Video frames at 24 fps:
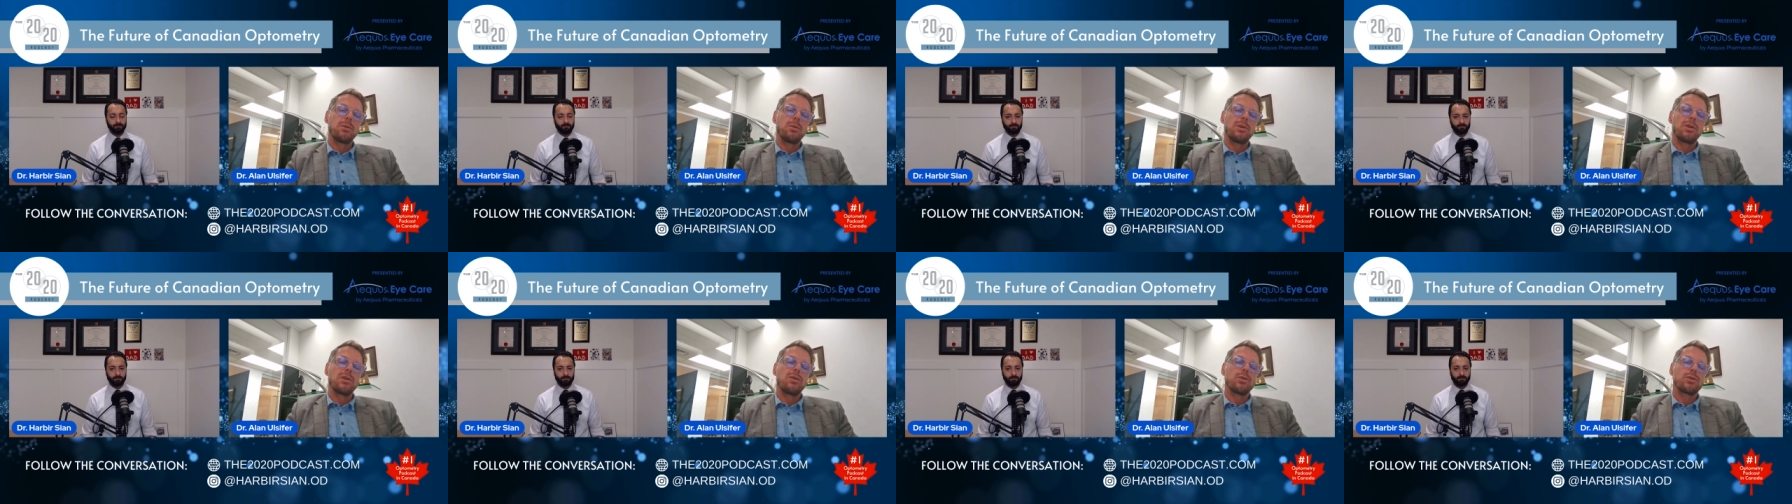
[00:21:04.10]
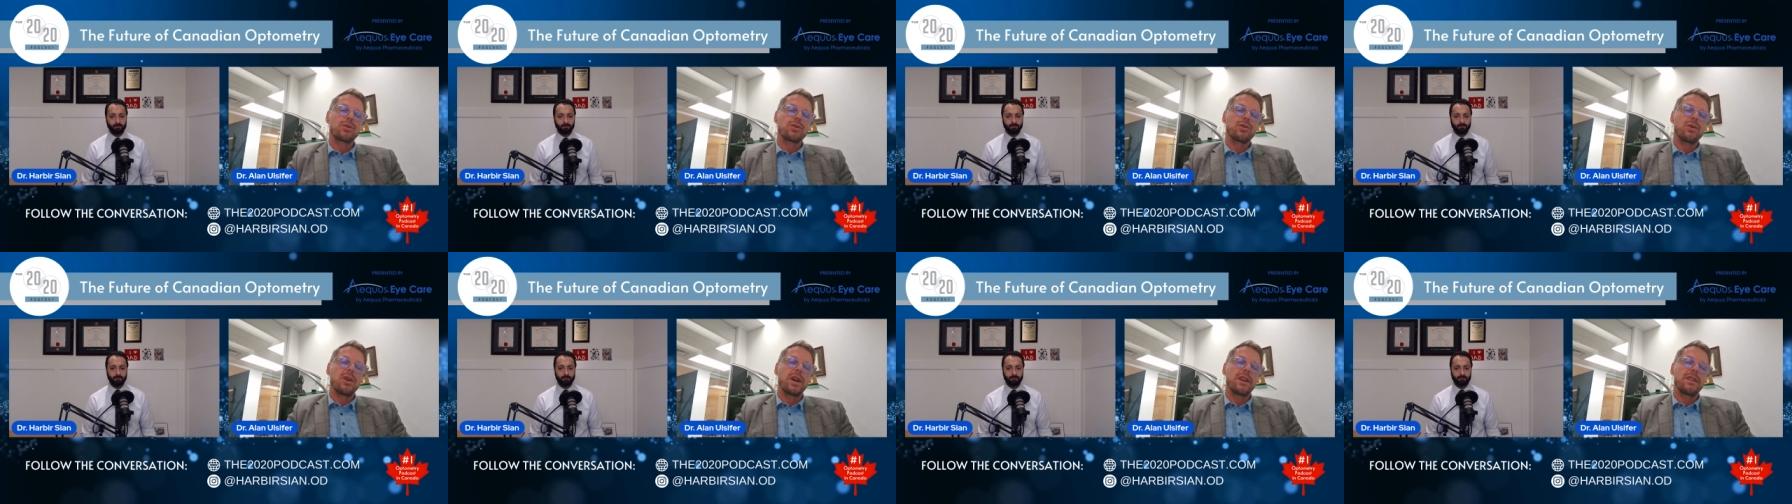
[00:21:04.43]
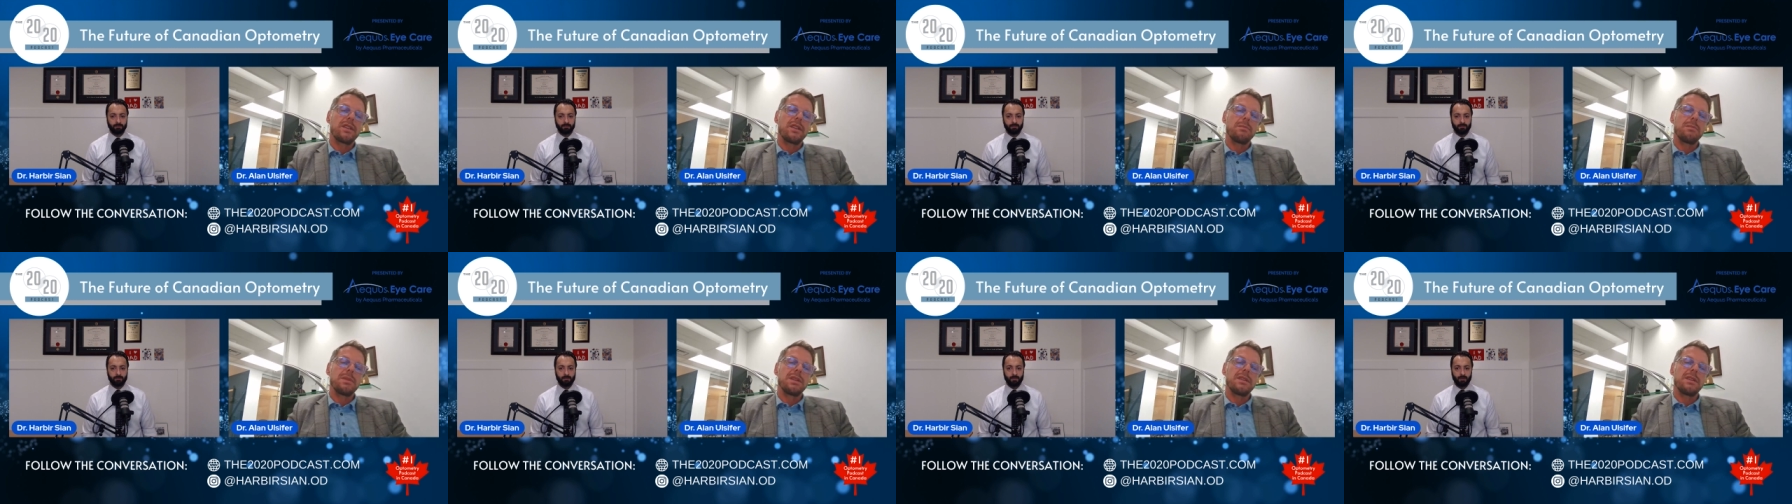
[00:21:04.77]
will go try
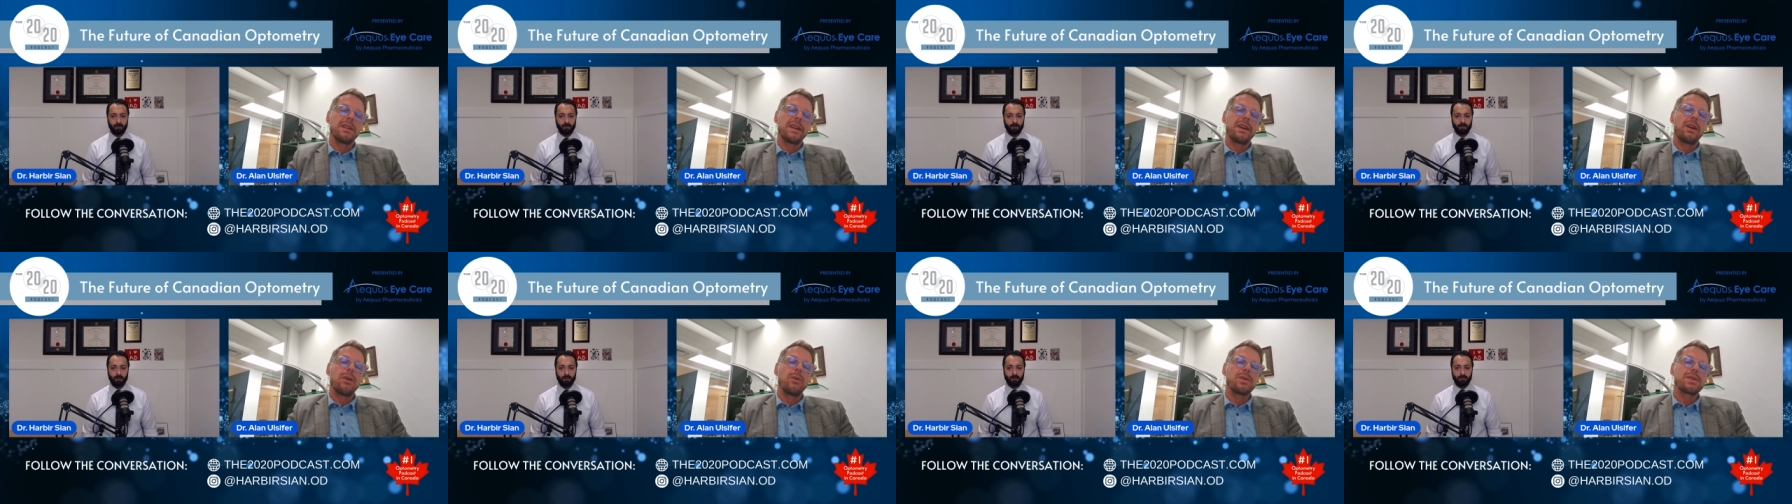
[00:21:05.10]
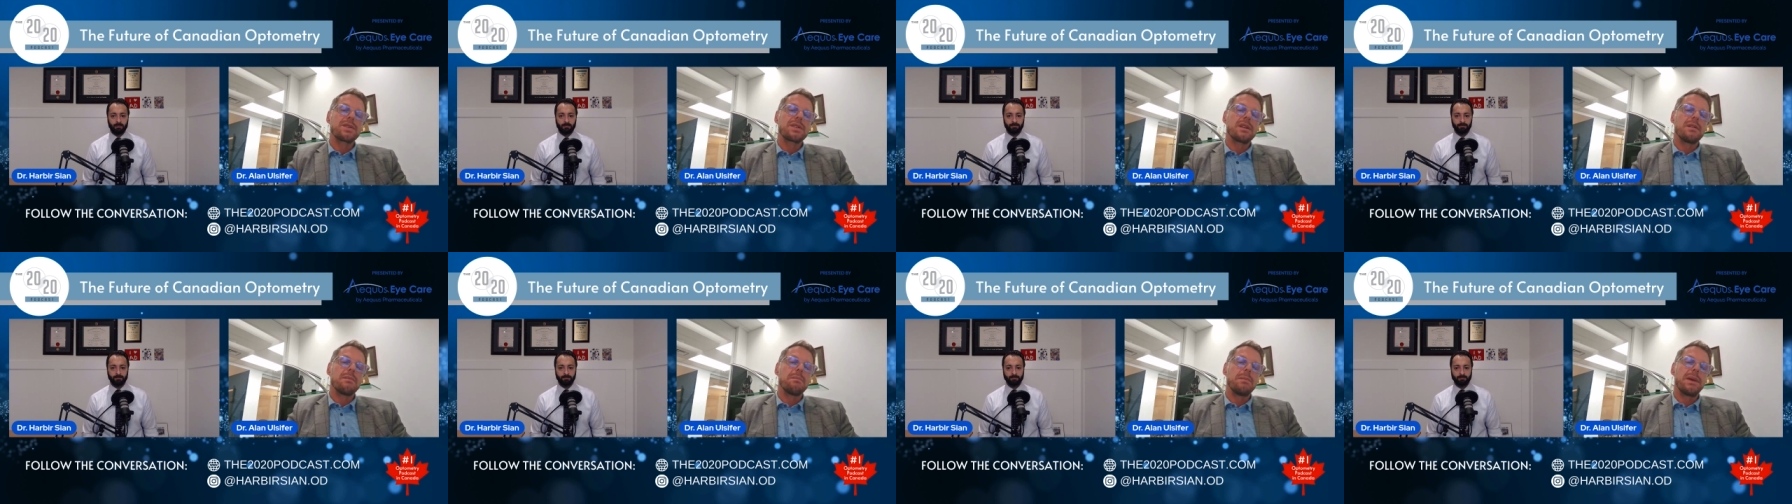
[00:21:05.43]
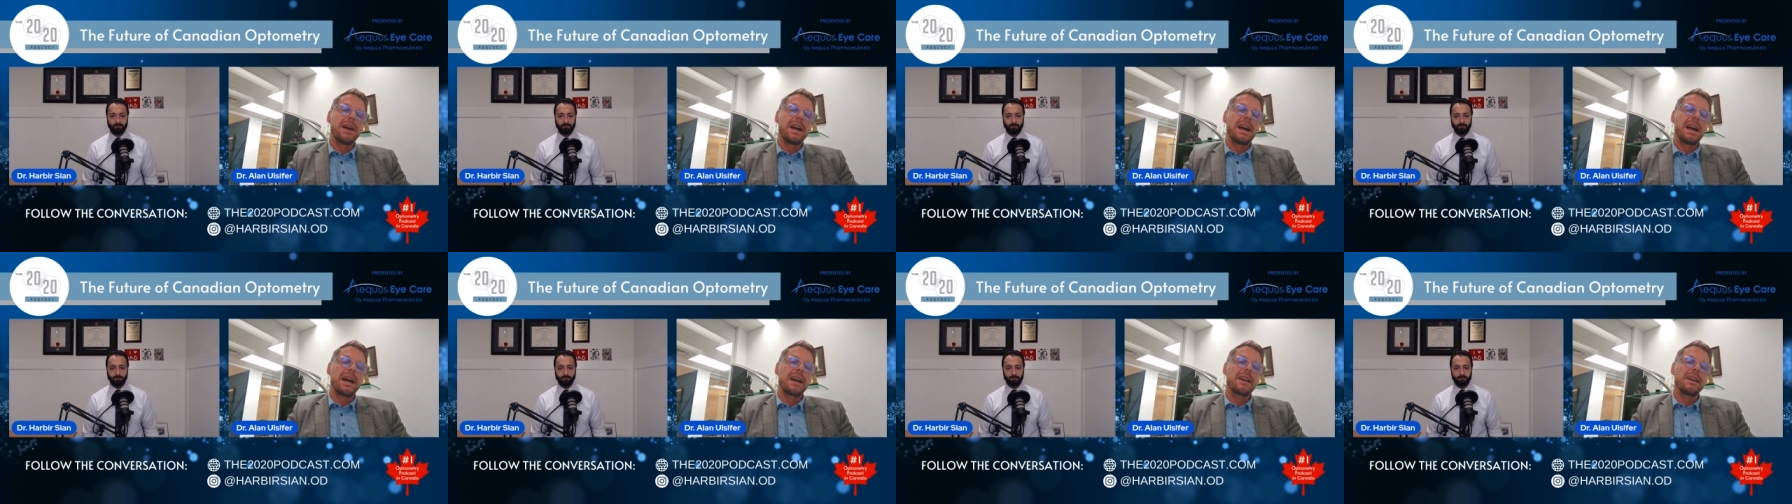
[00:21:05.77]
them and they always come
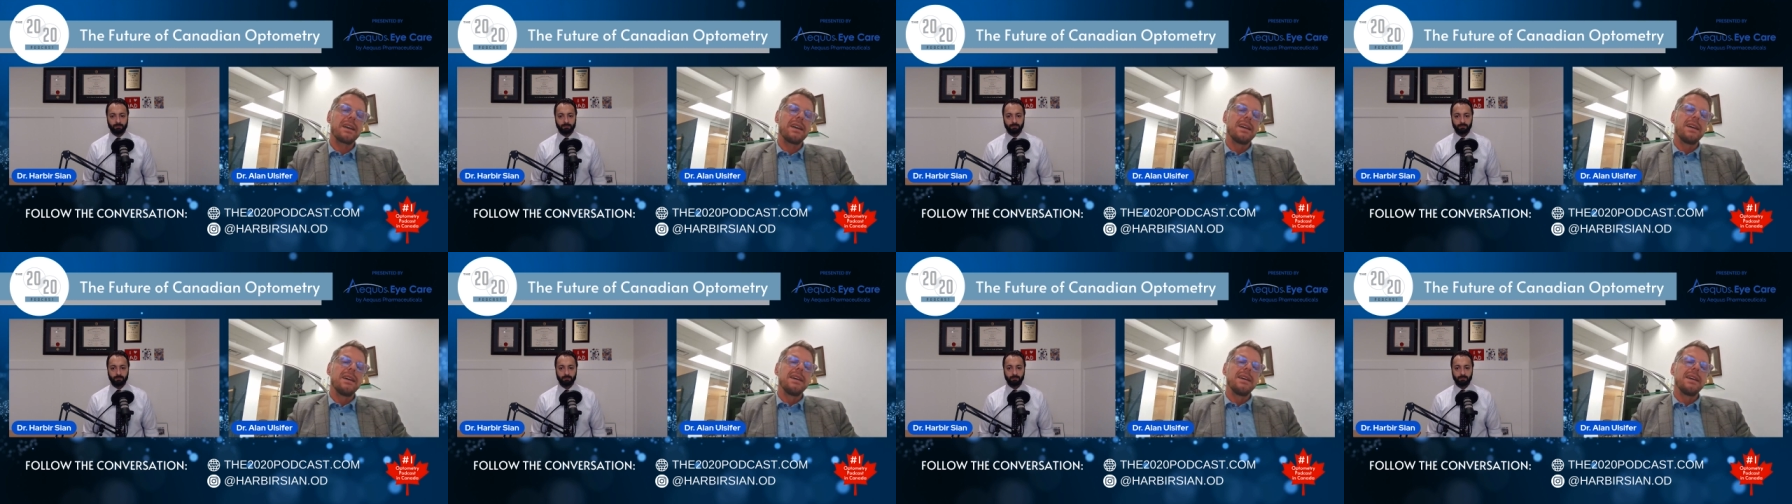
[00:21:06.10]
back.